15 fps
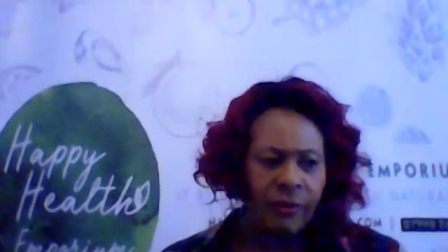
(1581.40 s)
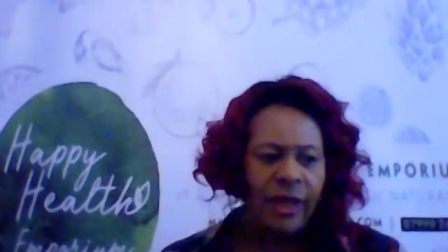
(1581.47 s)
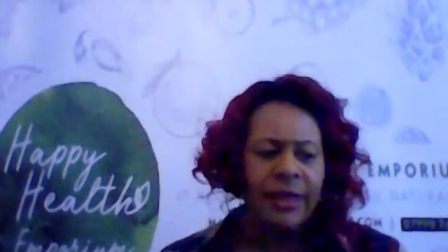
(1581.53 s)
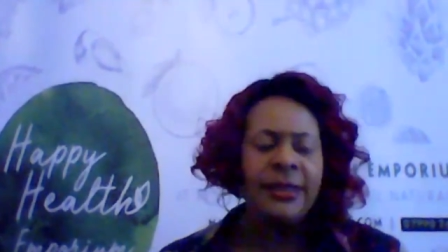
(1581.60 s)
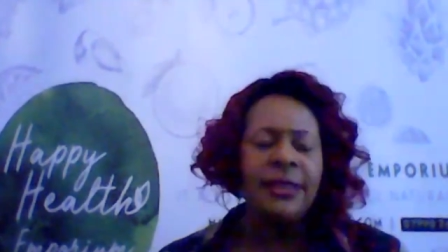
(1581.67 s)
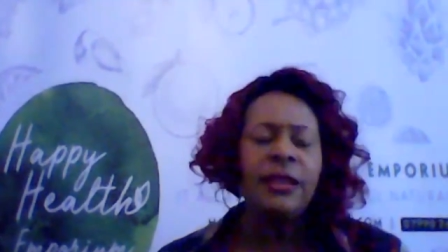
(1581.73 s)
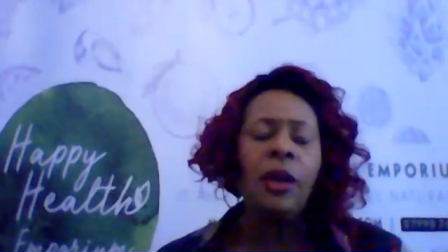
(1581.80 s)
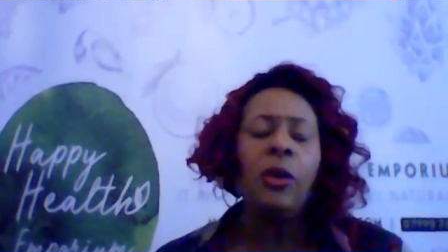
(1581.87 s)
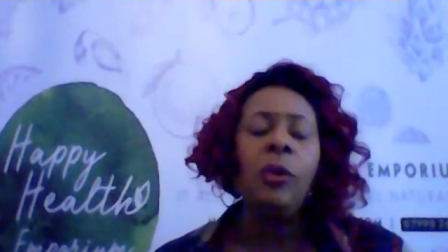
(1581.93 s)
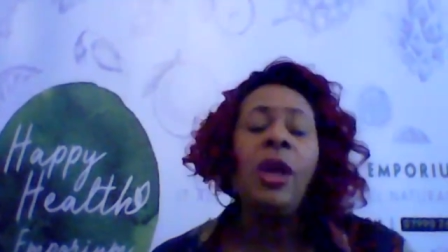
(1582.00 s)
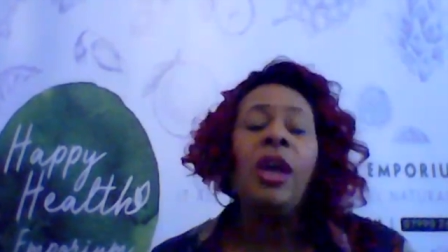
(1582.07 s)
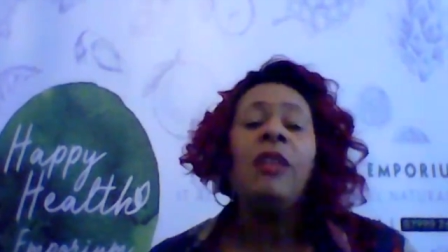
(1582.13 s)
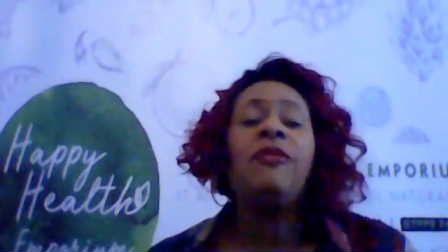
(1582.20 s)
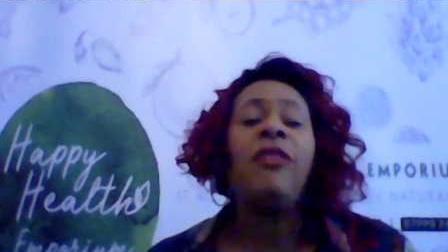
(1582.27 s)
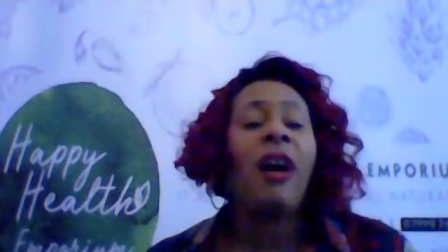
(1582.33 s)
So
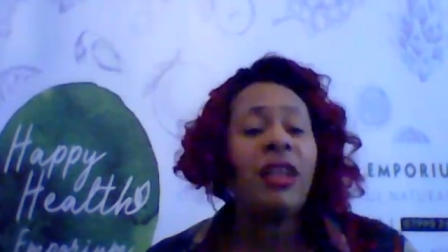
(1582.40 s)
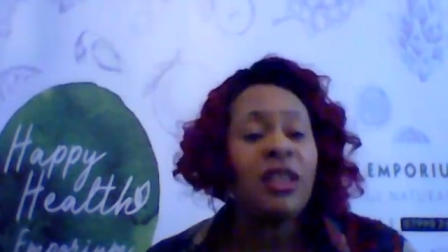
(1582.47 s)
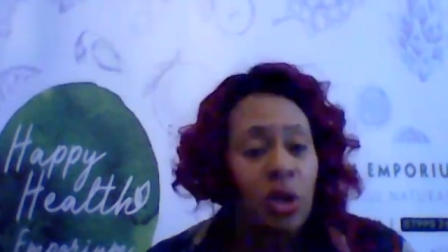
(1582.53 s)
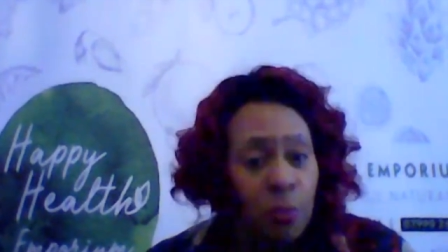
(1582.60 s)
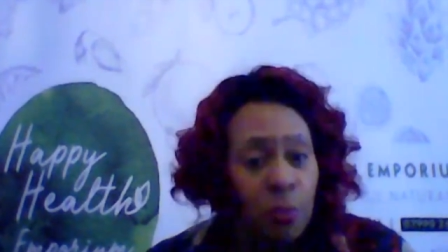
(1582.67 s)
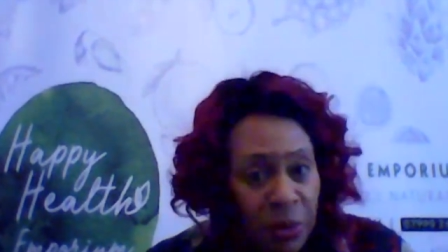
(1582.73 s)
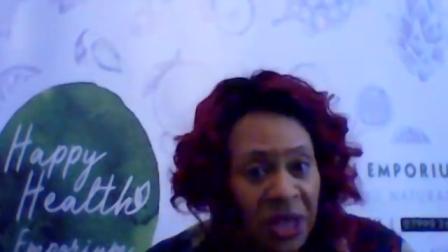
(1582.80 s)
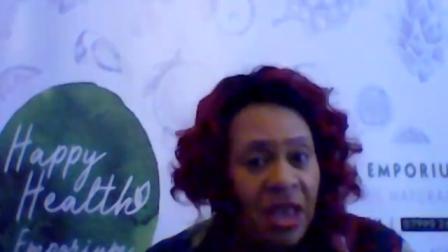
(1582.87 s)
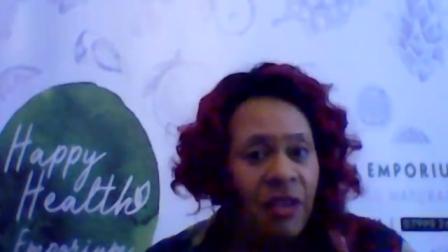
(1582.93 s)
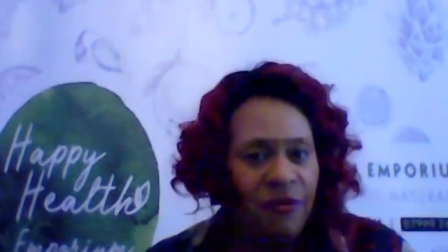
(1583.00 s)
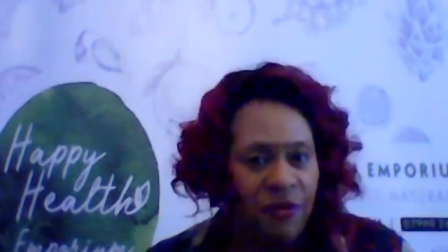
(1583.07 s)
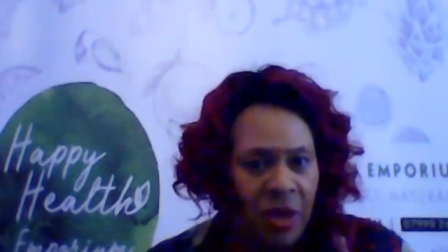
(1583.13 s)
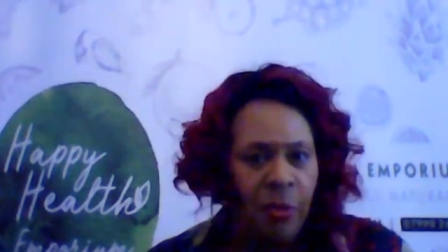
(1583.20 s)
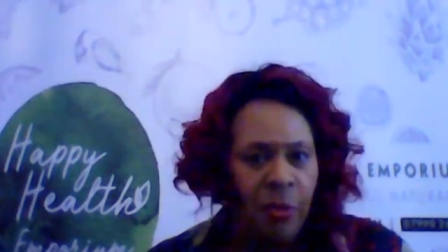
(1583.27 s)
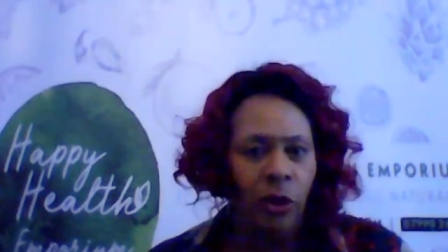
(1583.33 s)
to be a
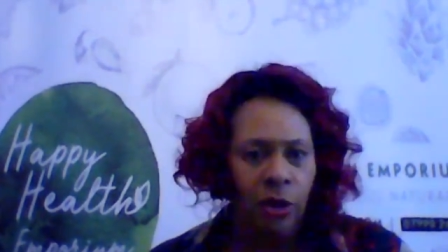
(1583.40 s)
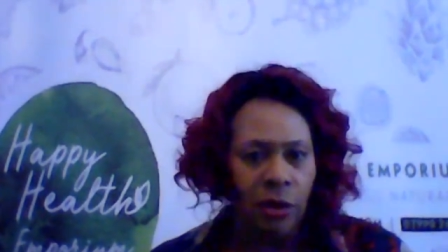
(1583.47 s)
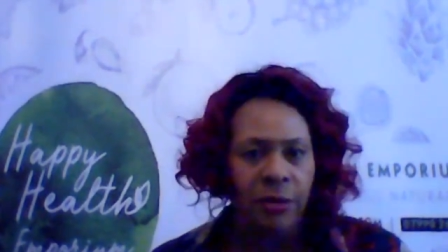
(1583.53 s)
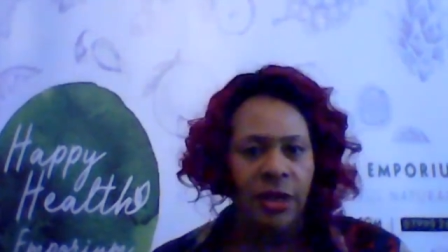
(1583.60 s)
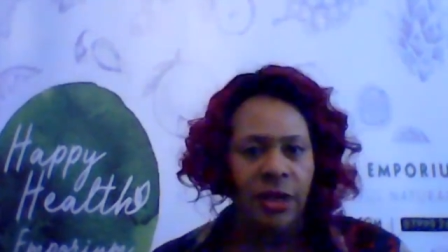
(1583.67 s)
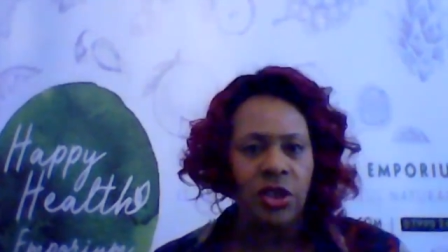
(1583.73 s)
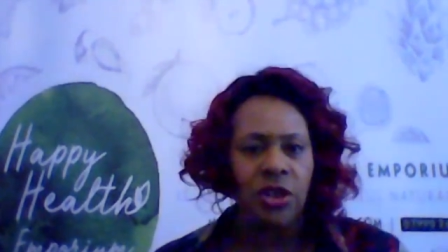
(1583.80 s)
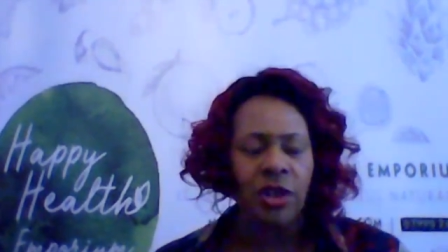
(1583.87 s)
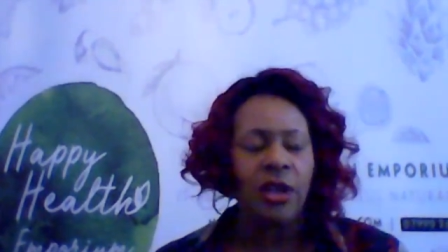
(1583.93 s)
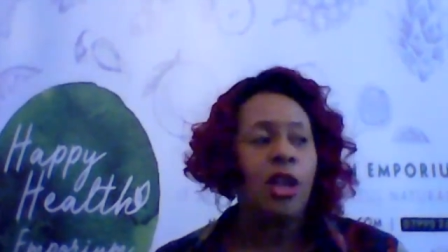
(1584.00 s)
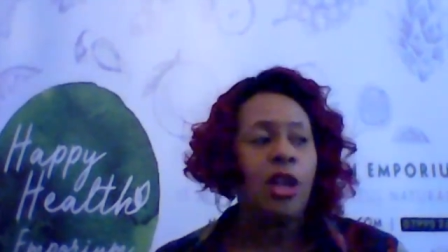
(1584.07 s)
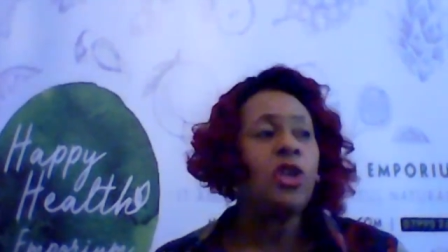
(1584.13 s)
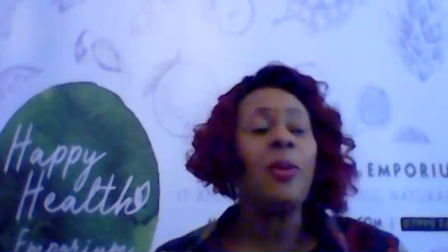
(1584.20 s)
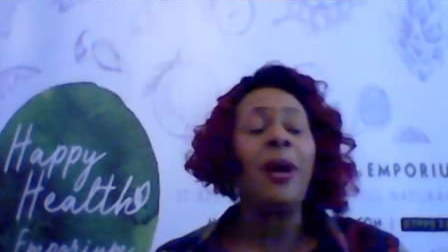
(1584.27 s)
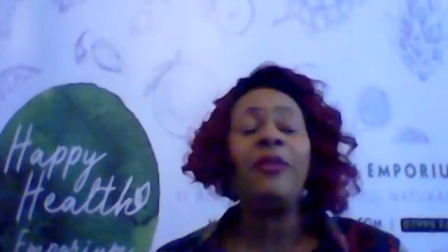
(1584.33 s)
female comedian,
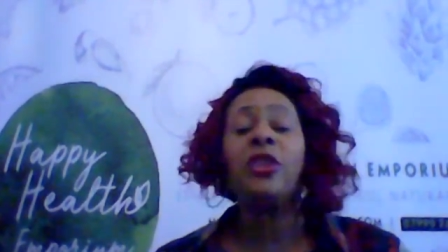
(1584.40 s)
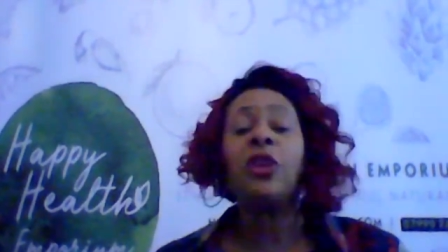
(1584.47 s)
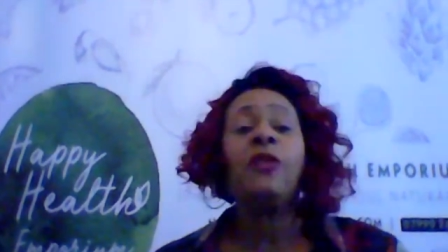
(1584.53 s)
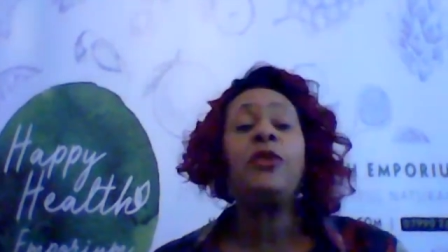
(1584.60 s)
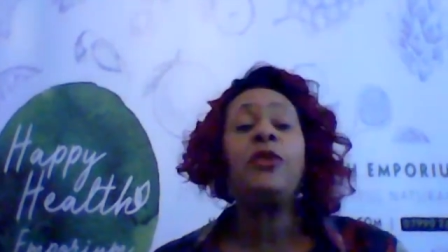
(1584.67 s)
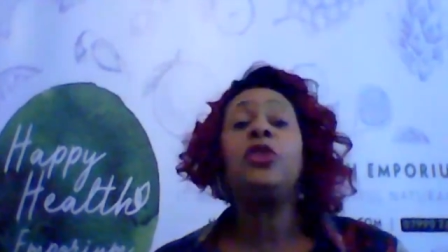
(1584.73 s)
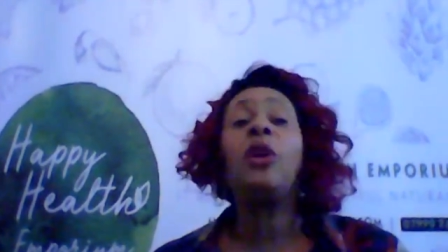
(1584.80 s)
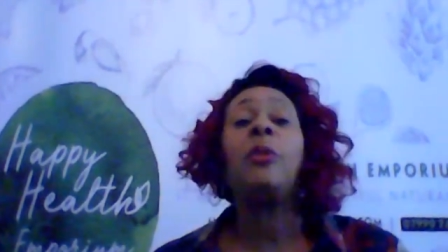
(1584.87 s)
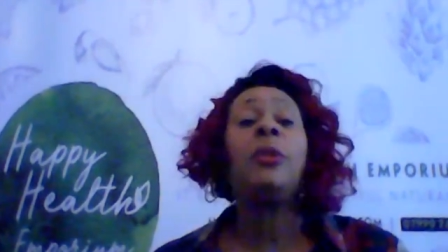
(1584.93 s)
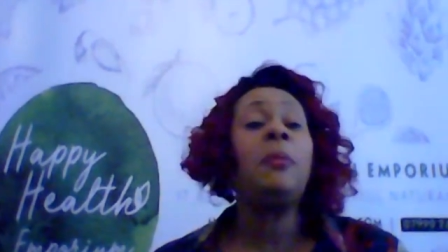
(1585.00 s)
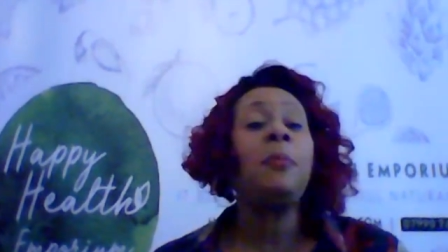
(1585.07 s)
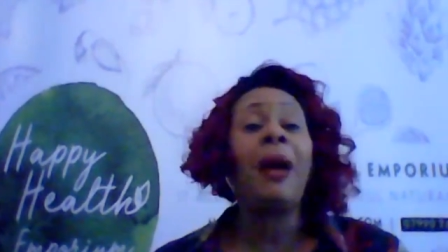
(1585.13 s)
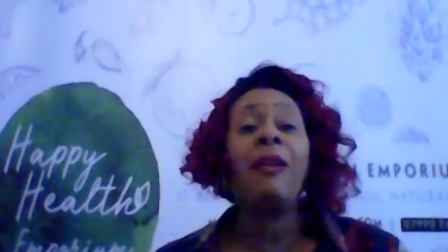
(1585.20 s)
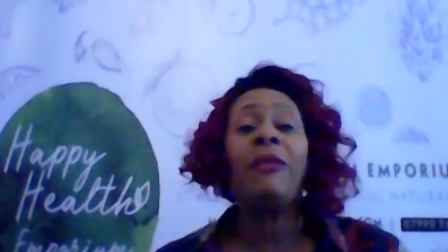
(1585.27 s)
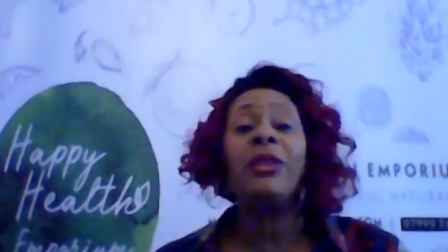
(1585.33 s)
you have to go through so many
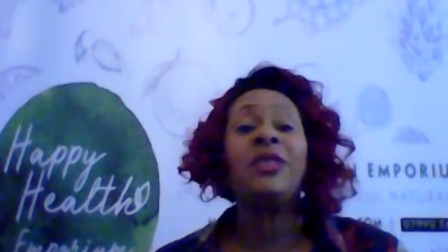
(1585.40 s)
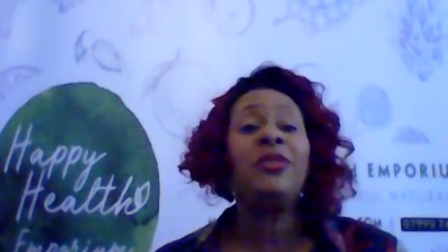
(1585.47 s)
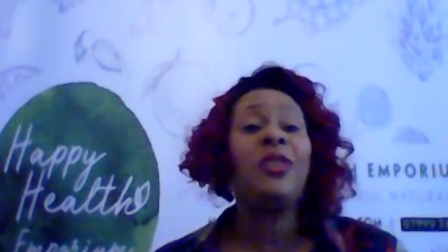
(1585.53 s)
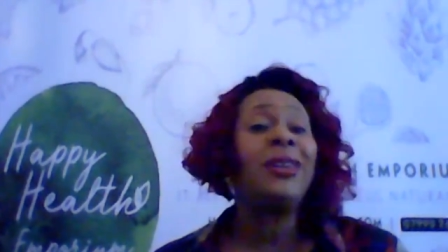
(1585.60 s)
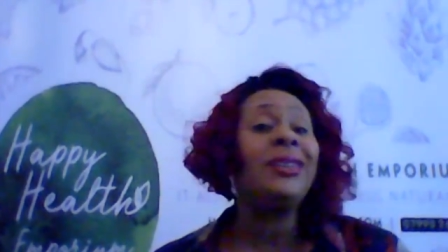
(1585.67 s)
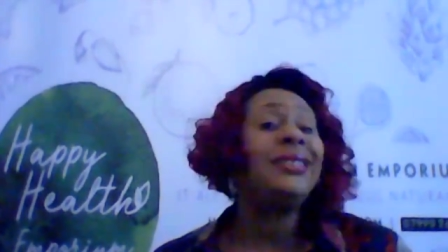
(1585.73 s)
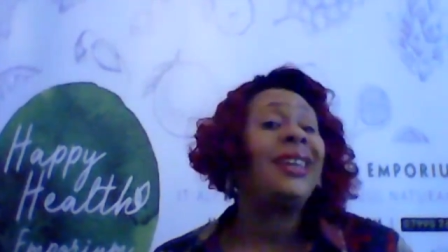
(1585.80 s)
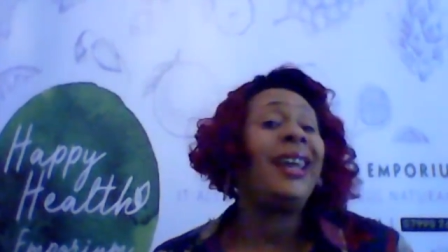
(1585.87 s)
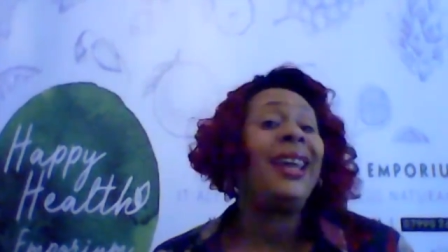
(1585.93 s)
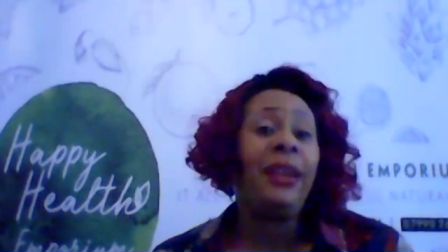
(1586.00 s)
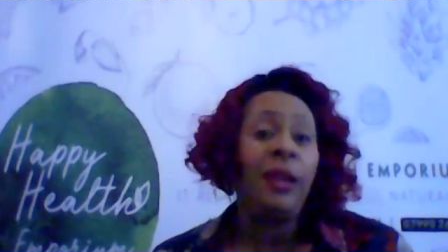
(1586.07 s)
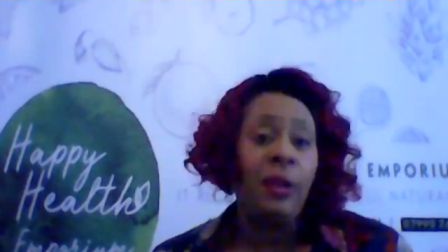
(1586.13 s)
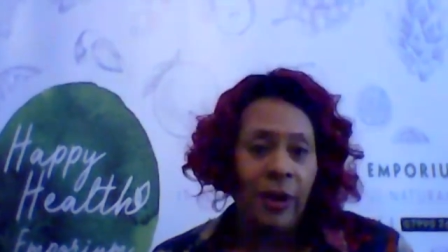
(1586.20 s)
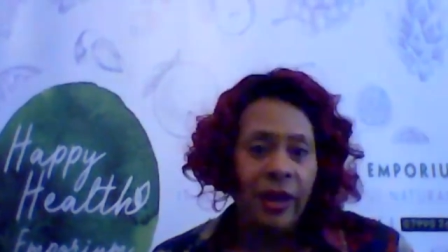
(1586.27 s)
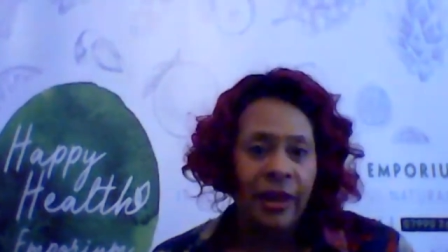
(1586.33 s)
barriers first
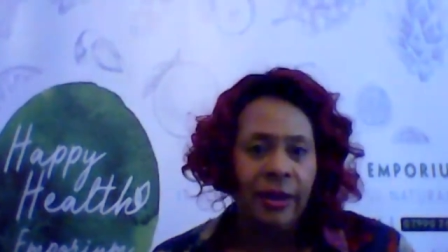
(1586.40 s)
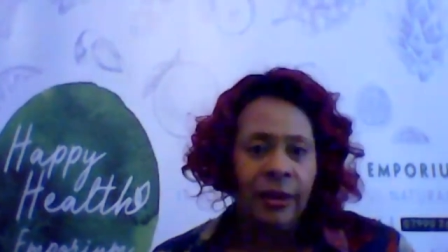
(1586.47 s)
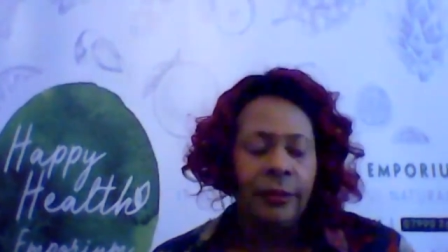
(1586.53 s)
anyway.